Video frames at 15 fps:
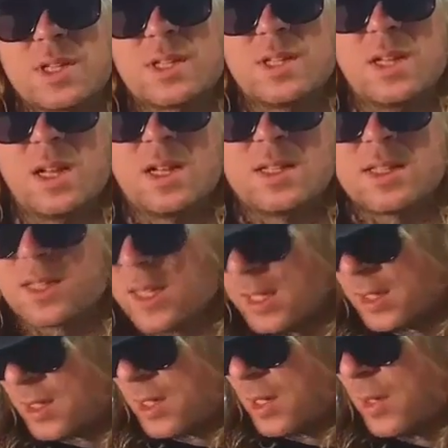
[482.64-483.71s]
69
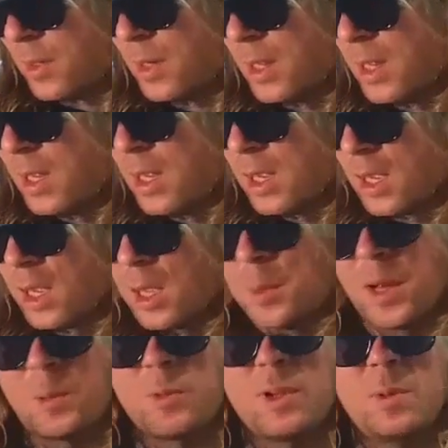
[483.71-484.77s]
cents. So
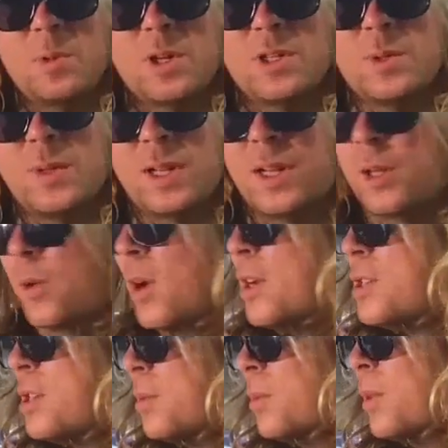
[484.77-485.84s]
I really want to do an
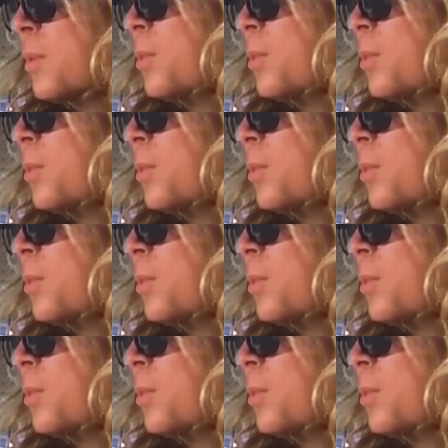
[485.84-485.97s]
integration